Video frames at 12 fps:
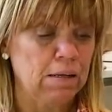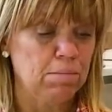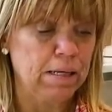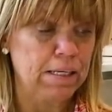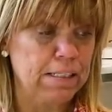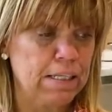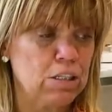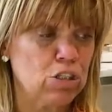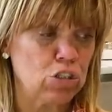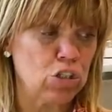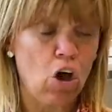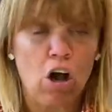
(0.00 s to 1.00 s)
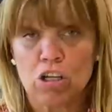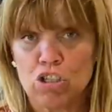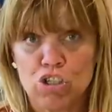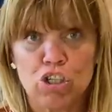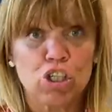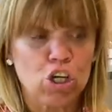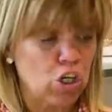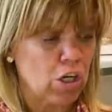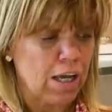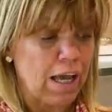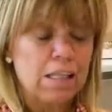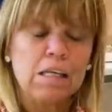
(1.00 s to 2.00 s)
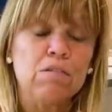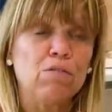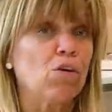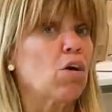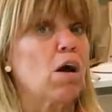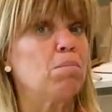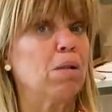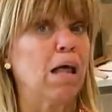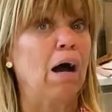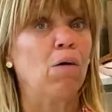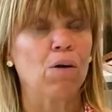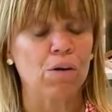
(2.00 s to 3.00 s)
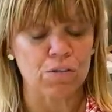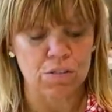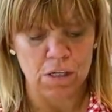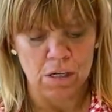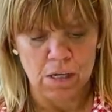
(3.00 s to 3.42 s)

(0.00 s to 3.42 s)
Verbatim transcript: because this sauce should cook at least for a couple hours,